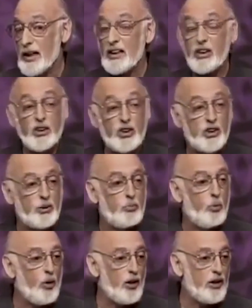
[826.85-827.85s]
And this is as
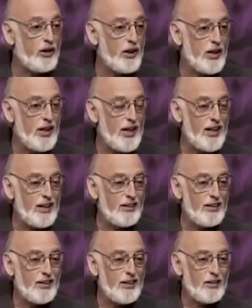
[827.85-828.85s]
important
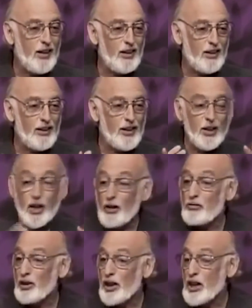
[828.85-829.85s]
in uh, in
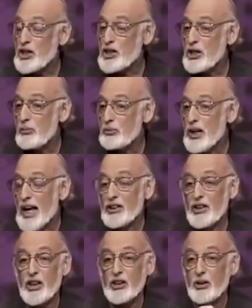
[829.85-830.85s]
love relationships
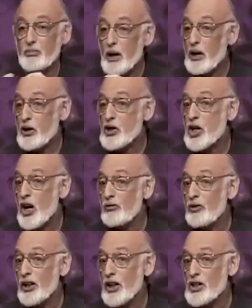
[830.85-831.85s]
as it is in
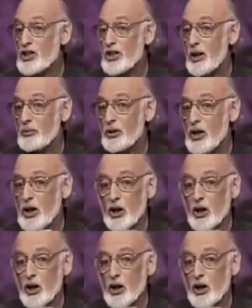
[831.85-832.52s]
parent-child relationships.